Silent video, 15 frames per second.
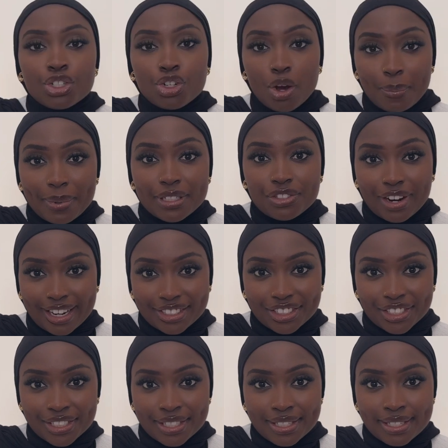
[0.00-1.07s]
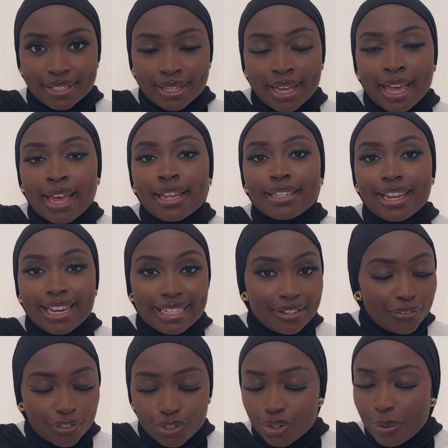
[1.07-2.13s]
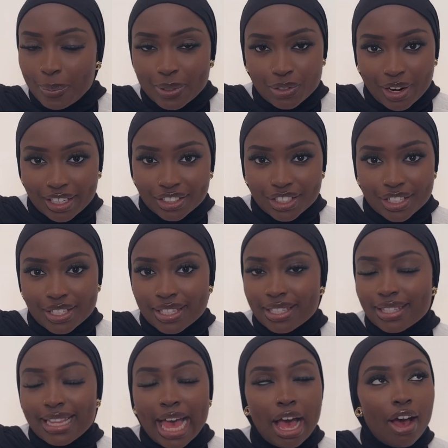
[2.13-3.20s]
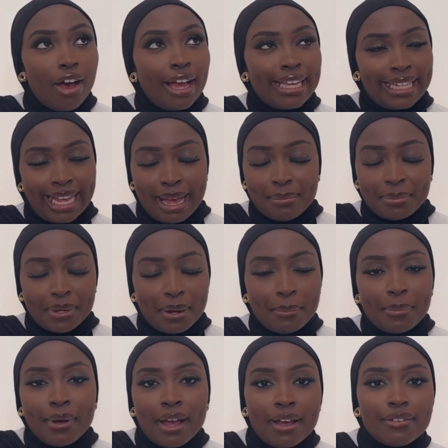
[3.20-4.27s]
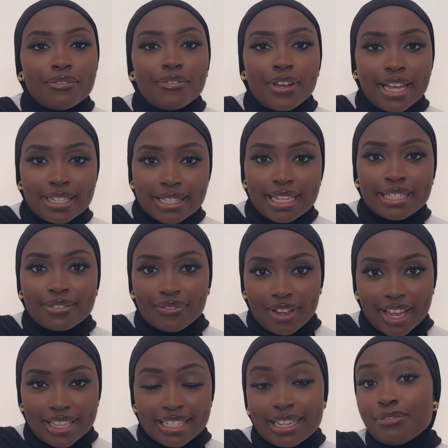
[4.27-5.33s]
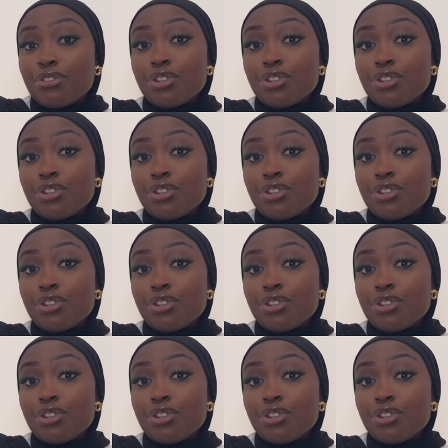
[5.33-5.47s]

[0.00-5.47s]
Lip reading: Top attractions. There are different top attractions that are in Gambia, but first things first, if